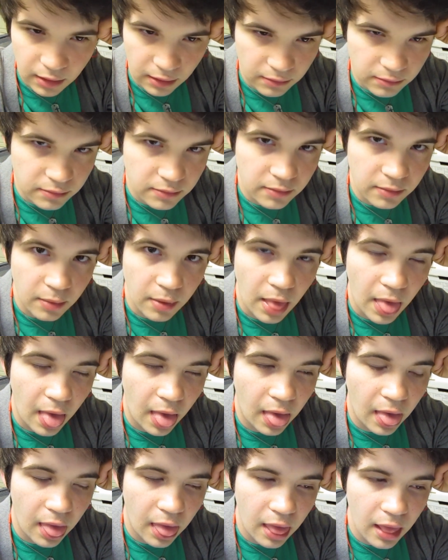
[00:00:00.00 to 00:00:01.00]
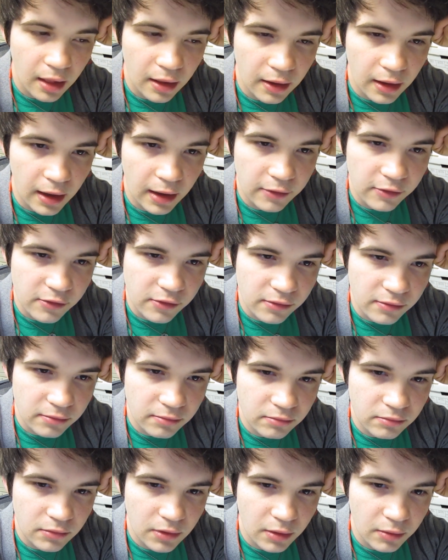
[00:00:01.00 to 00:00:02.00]
I, ugh. I just,
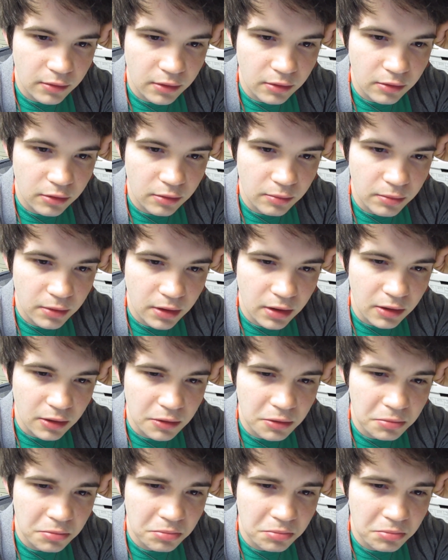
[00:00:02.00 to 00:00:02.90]
I want to go to bed.